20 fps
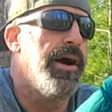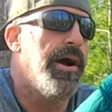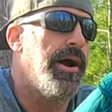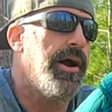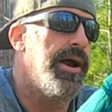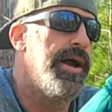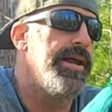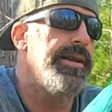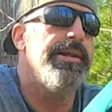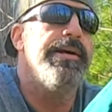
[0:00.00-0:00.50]

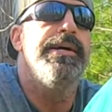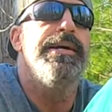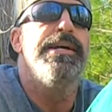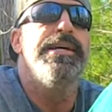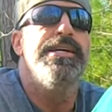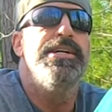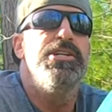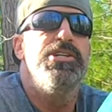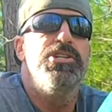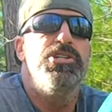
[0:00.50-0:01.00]
All right,
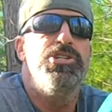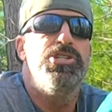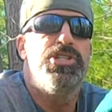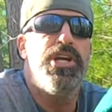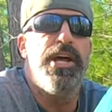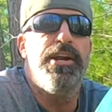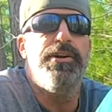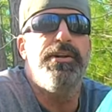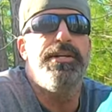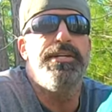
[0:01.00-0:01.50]

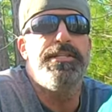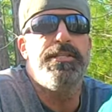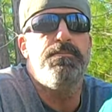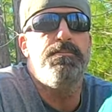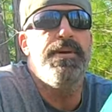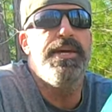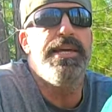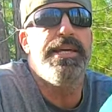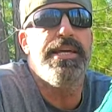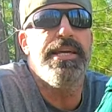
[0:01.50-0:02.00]
generally
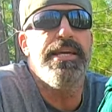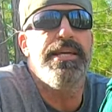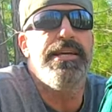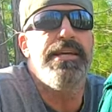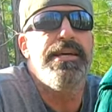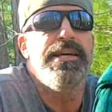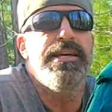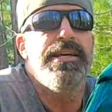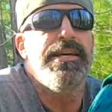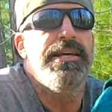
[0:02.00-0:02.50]

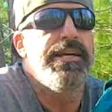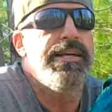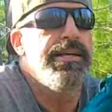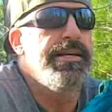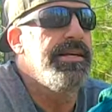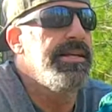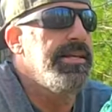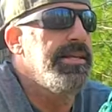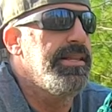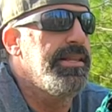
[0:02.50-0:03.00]
speaking,
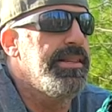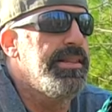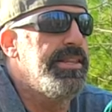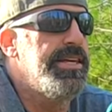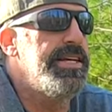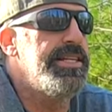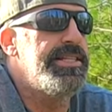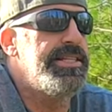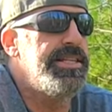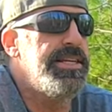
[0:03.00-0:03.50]

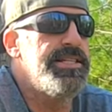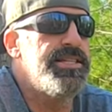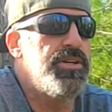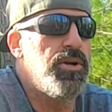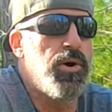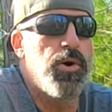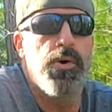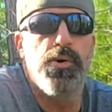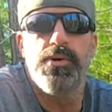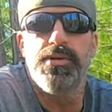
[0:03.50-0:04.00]
this is
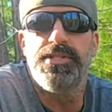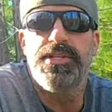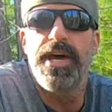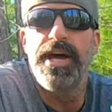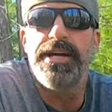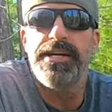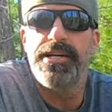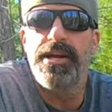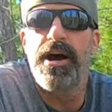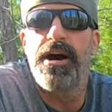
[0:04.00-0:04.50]
an older
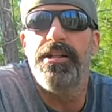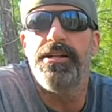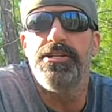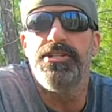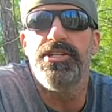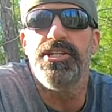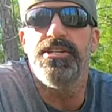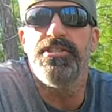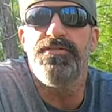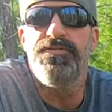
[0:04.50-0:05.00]

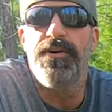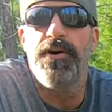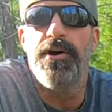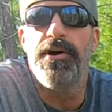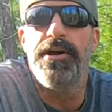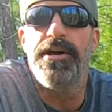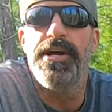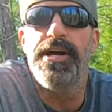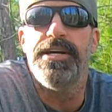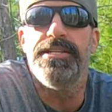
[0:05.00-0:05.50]
technology as
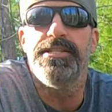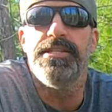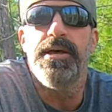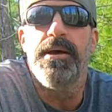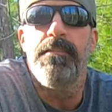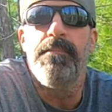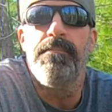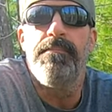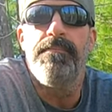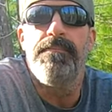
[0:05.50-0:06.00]
far as
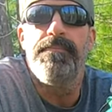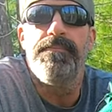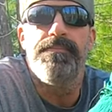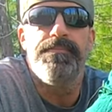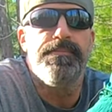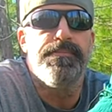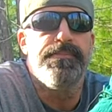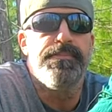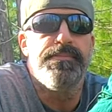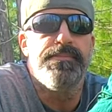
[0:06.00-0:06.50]

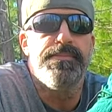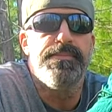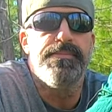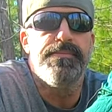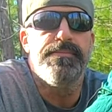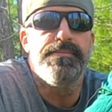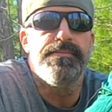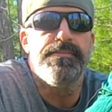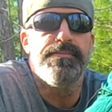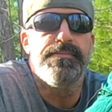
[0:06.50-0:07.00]

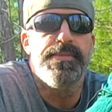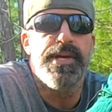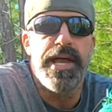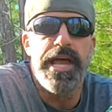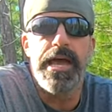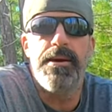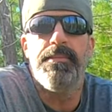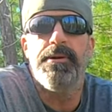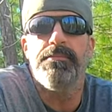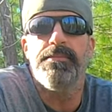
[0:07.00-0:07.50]
the
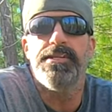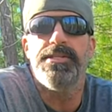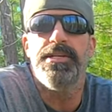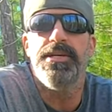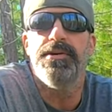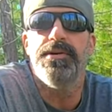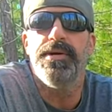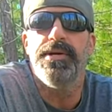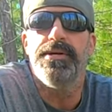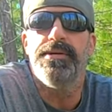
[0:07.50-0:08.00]
hammock
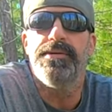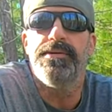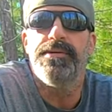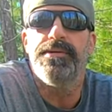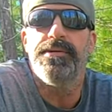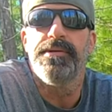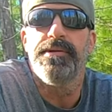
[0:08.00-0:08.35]
material,